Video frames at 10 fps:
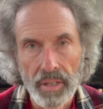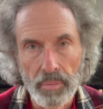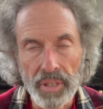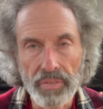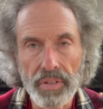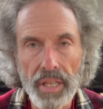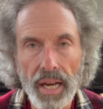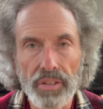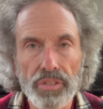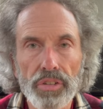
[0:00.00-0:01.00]
But even
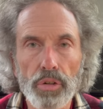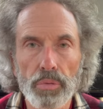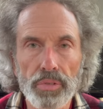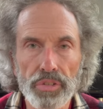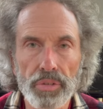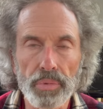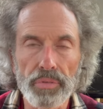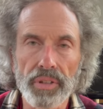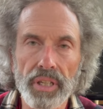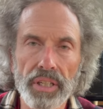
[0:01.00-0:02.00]
that's an
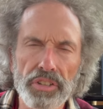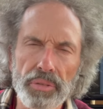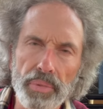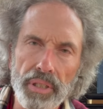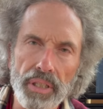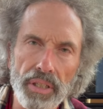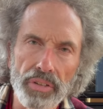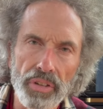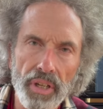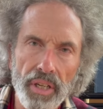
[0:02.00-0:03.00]
oversimplification
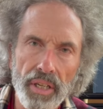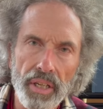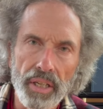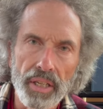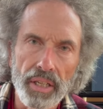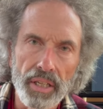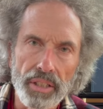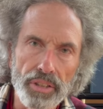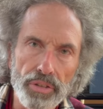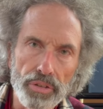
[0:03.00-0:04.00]
because
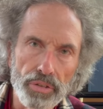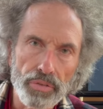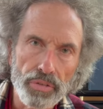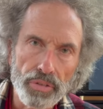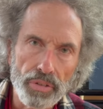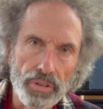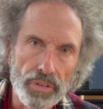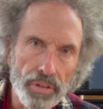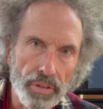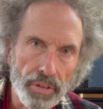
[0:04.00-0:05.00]
the nerves
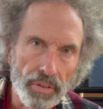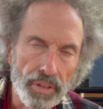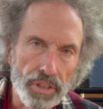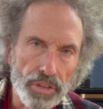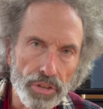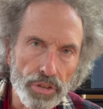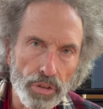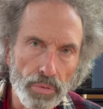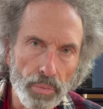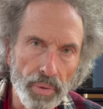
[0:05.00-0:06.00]
to the larynx are
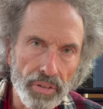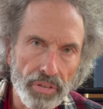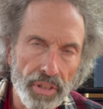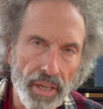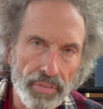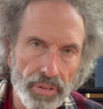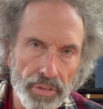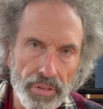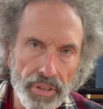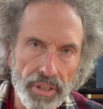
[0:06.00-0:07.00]
so robust that after
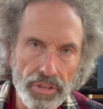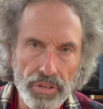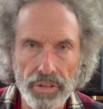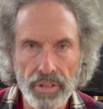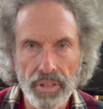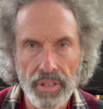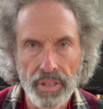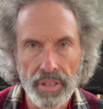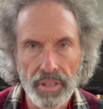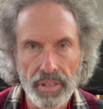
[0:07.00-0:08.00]
they're injured,
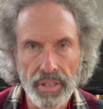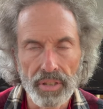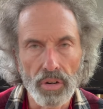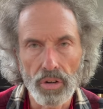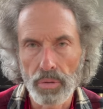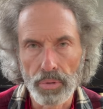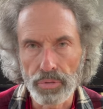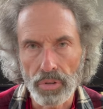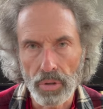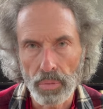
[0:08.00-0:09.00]
they
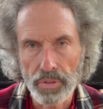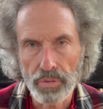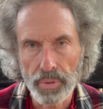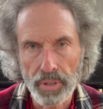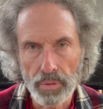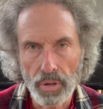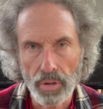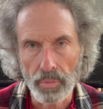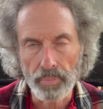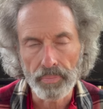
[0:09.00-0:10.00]
almost always regrow.